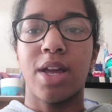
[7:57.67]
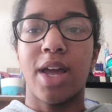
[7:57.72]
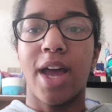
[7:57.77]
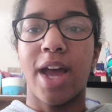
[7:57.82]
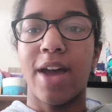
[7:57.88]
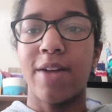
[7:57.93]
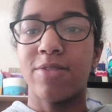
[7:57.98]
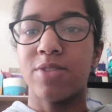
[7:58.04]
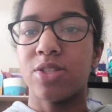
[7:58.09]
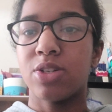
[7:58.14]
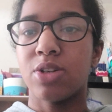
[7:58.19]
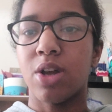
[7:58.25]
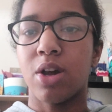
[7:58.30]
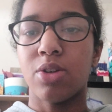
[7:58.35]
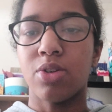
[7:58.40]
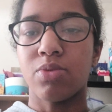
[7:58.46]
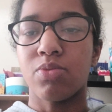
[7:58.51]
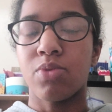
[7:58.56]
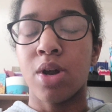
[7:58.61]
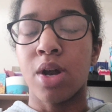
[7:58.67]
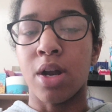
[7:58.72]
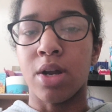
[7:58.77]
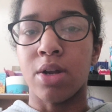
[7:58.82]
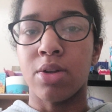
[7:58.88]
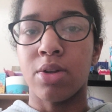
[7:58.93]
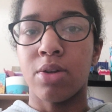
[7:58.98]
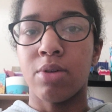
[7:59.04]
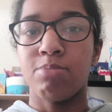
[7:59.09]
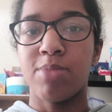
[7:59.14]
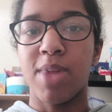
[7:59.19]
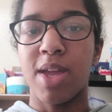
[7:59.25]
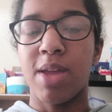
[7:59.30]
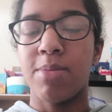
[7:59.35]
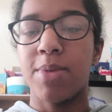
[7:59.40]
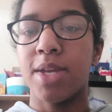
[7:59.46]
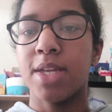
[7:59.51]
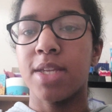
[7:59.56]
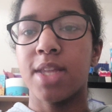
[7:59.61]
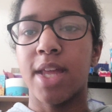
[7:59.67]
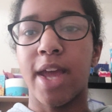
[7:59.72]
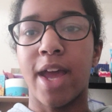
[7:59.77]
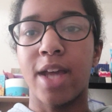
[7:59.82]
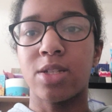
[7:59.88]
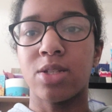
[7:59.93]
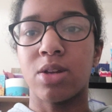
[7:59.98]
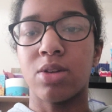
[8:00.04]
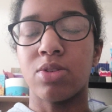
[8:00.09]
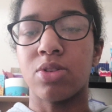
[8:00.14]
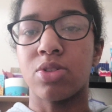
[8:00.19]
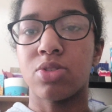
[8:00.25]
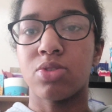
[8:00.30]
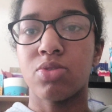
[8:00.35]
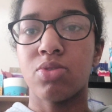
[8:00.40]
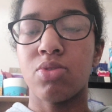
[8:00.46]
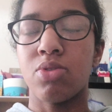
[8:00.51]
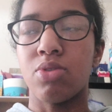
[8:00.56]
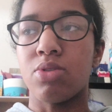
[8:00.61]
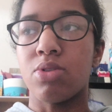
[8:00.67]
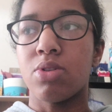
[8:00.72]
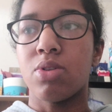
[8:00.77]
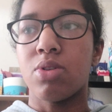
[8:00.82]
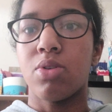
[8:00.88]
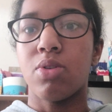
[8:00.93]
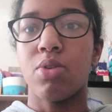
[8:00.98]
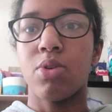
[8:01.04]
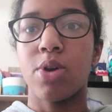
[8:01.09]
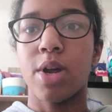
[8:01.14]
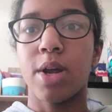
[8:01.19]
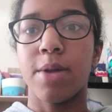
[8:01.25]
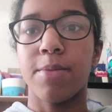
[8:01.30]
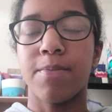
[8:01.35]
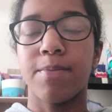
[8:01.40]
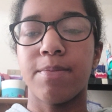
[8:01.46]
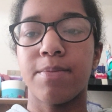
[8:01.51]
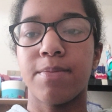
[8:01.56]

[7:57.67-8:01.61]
have to go to work. Maybe they have to go to school, or